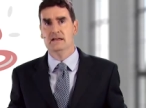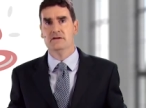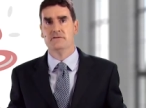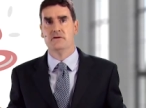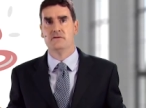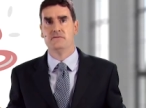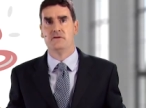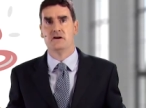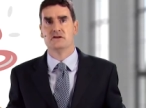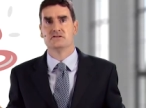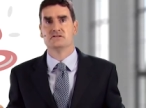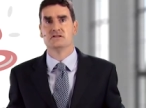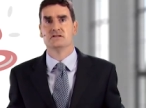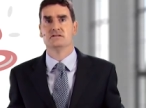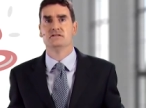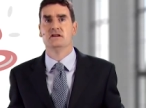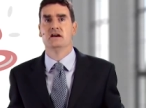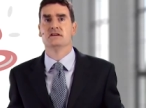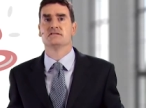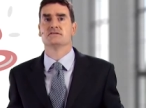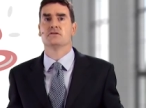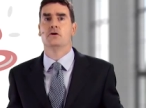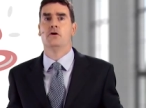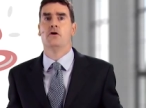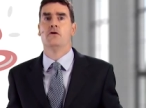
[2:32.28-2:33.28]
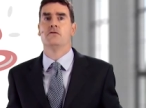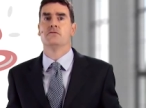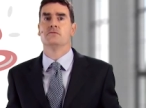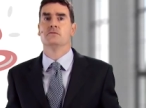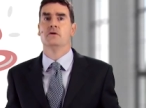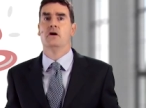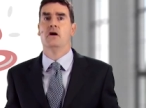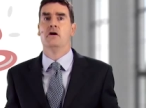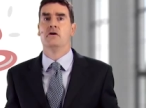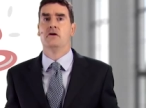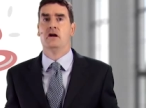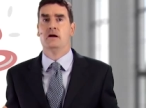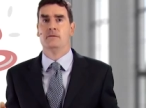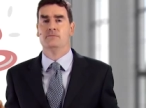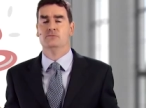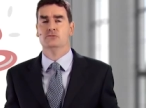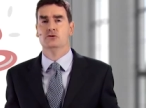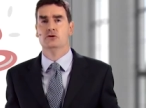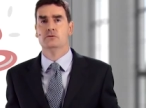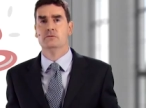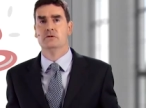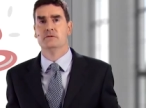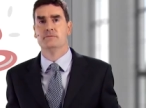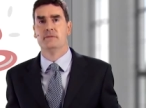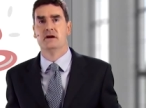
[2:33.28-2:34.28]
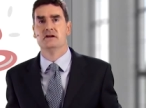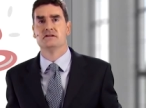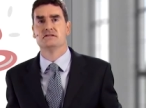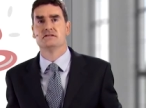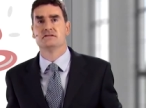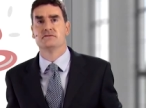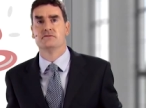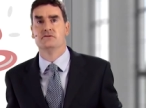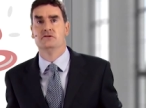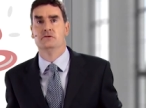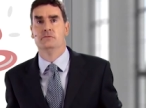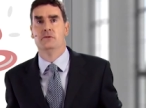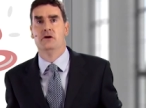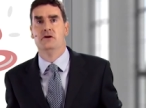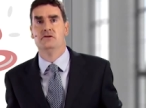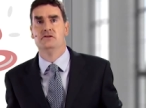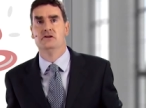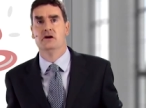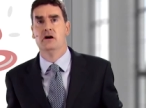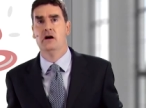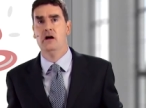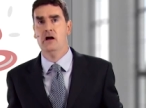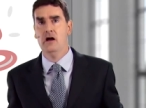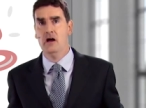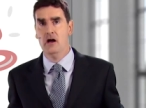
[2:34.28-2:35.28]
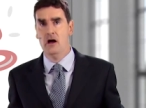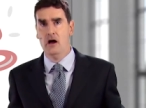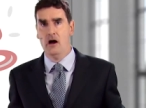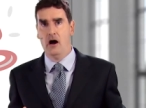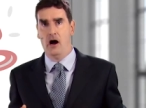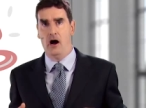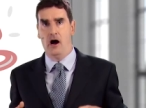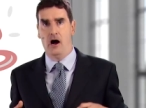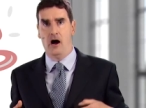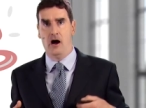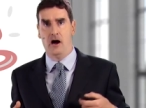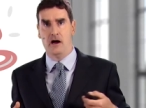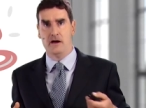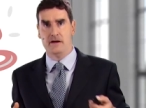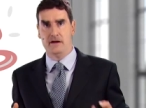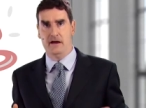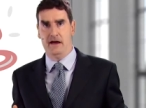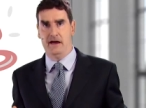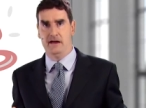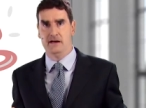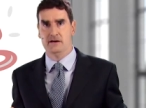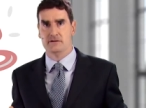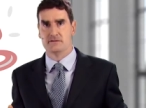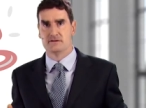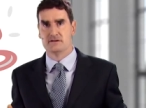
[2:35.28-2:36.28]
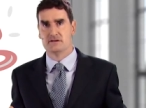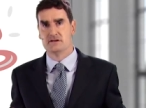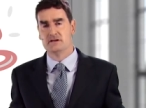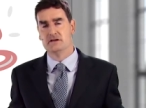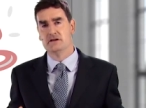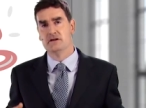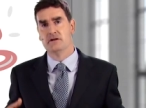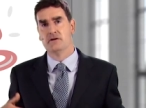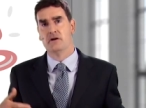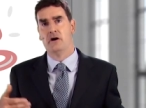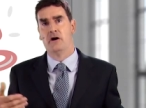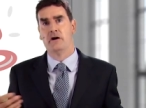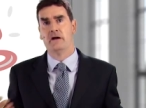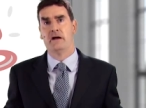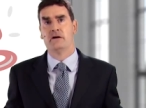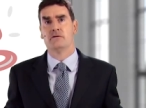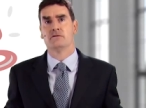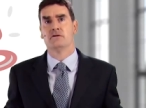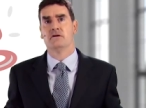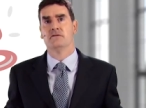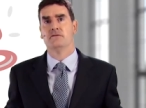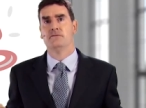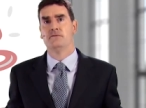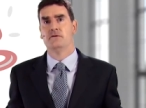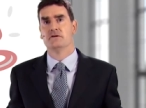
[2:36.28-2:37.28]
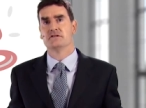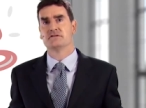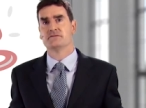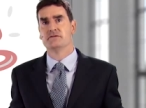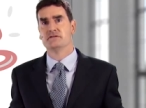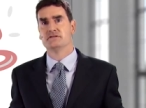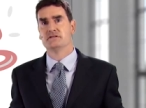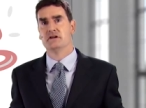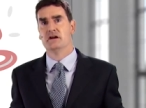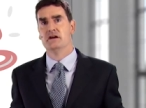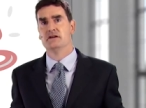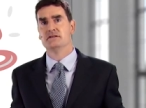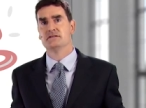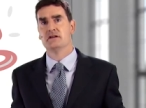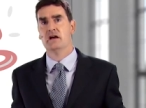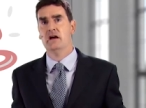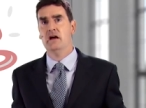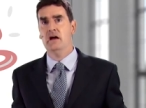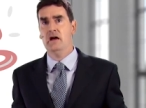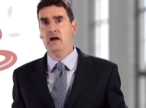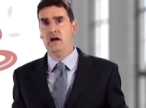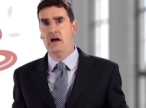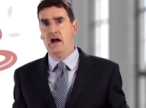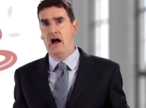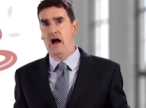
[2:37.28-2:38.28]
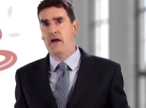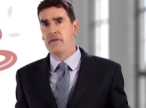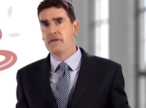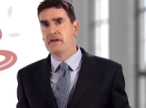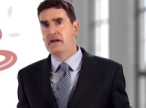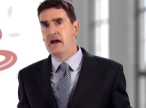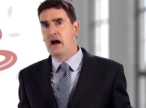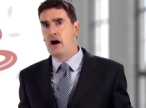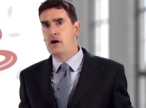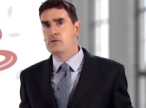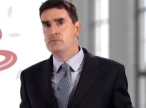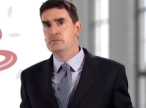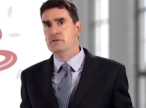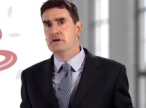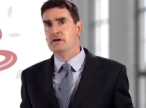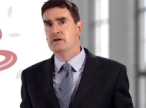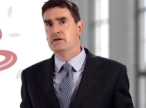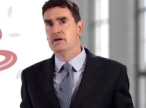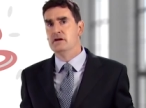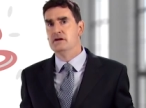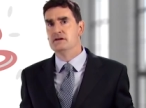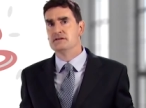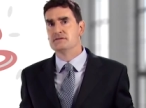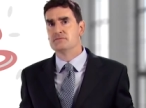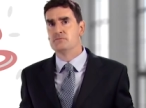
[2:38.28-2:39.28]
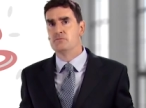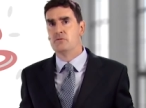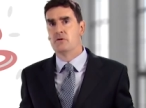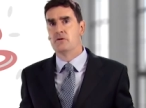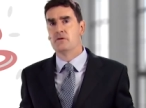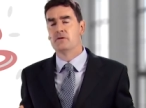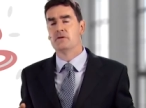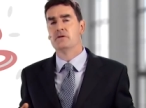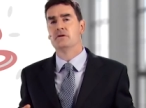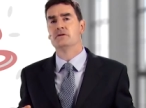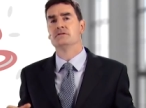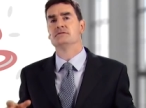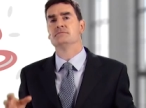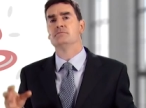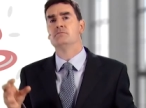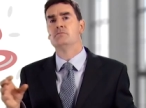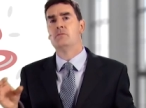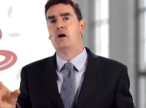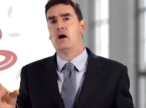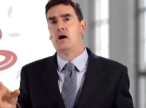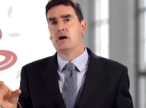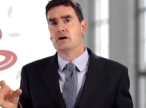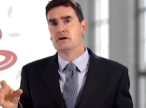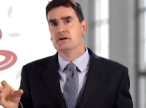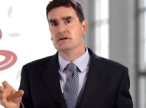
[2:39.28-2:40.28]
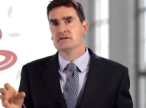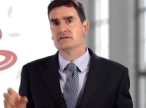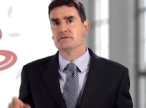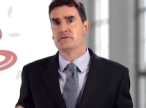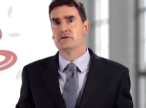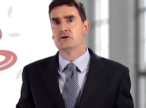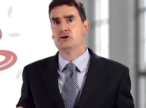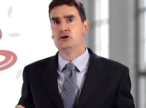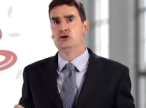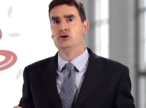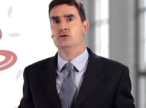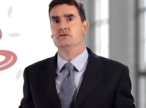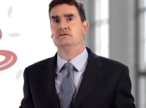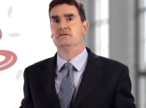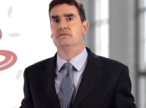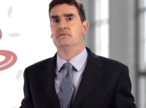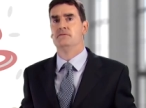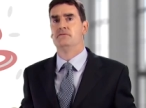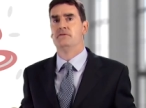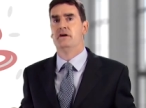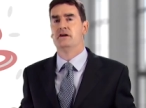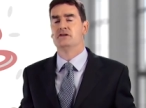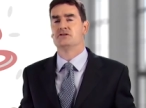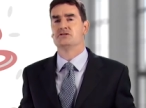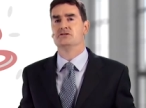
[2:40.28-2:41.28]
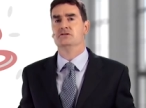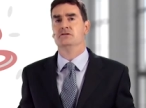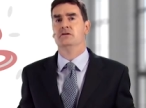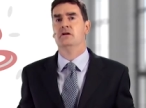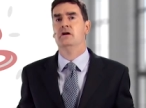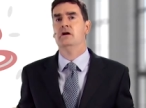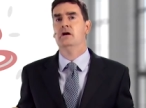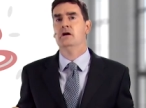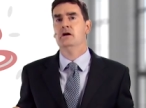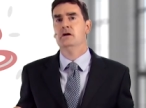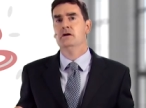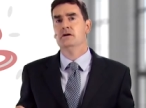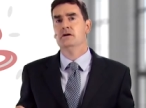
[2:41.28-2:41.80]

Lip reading: Liver function tests often are abnormal in patients with pneumonia, a high ALT and a high alkaline phosphatase, and the albumin is one of those markers of acute infection.